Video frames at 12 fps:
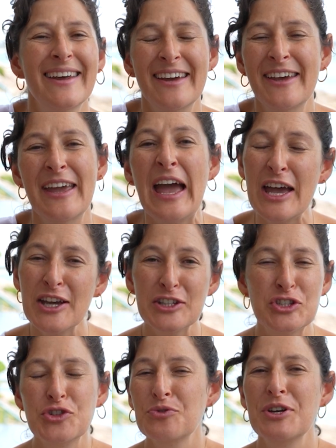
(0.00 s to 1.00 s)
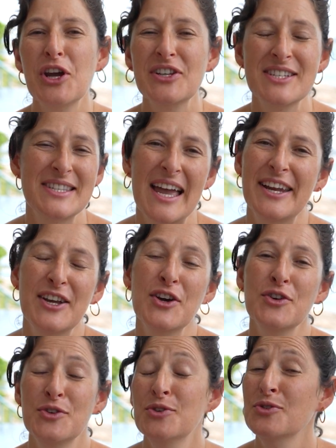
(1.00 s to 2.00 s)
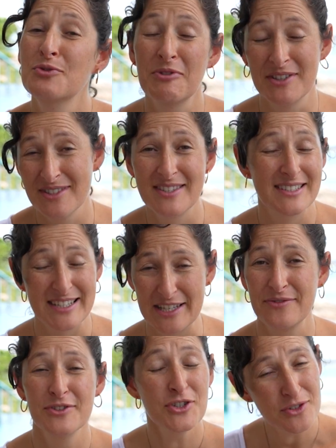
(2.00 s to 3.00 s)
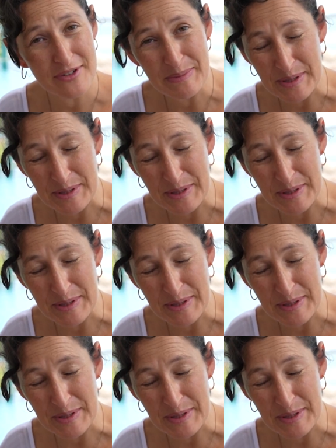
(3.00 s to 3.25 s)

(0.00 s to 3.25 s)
a jewelry designer who runs a successful jewelry